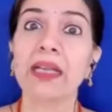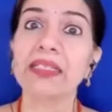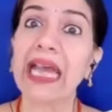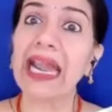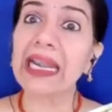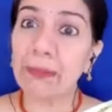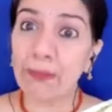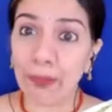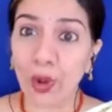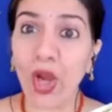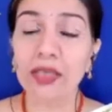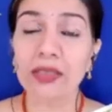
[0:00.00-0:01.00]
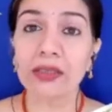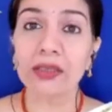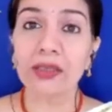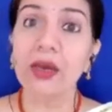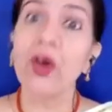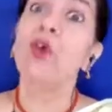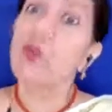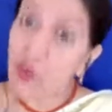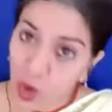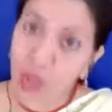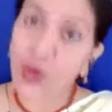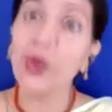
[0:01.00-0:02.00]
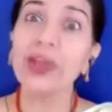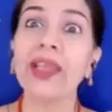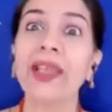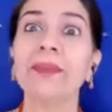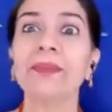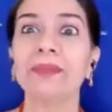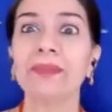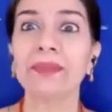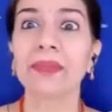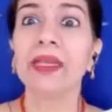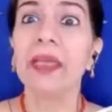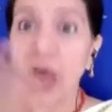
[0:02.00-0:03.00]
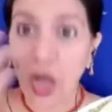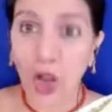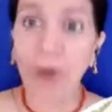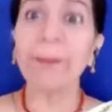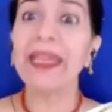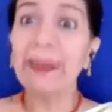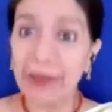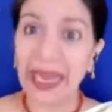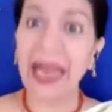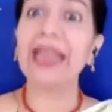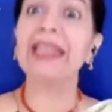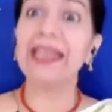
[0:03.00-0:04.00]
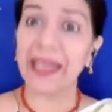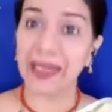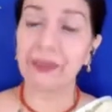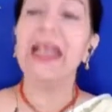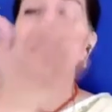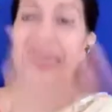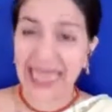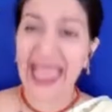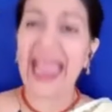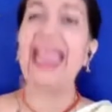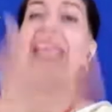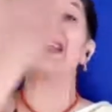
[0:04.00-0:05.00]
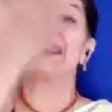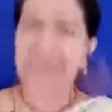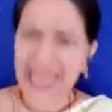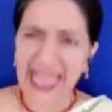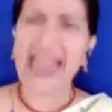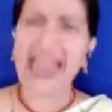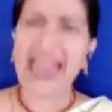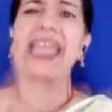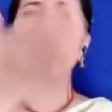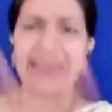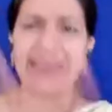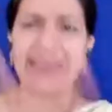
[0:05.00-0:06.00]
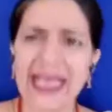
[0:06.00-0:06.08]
But that pot followed him, hopping behind him. Clang, clang,